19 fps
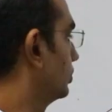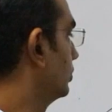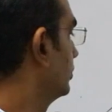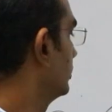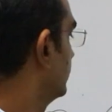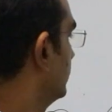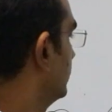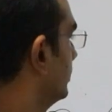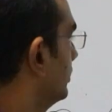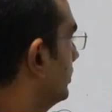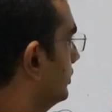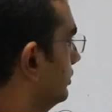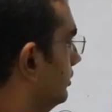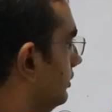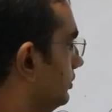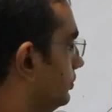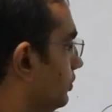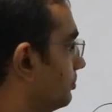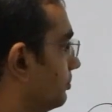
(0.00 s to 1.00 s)
So
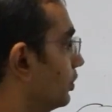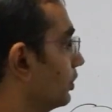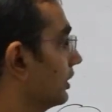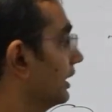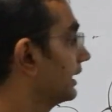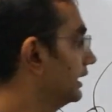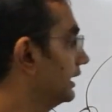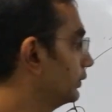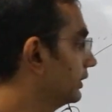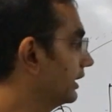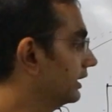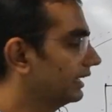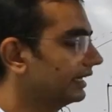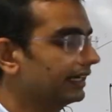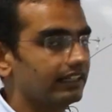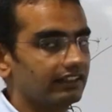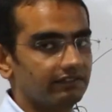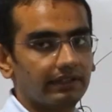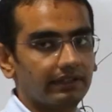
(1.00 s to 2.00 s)
you are more likely
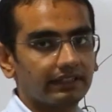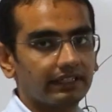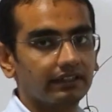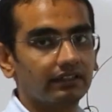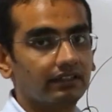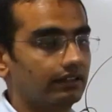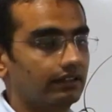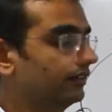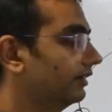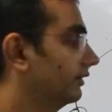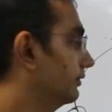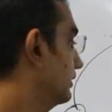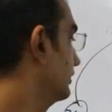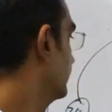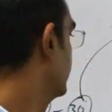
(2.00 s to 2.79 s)
to get negative marking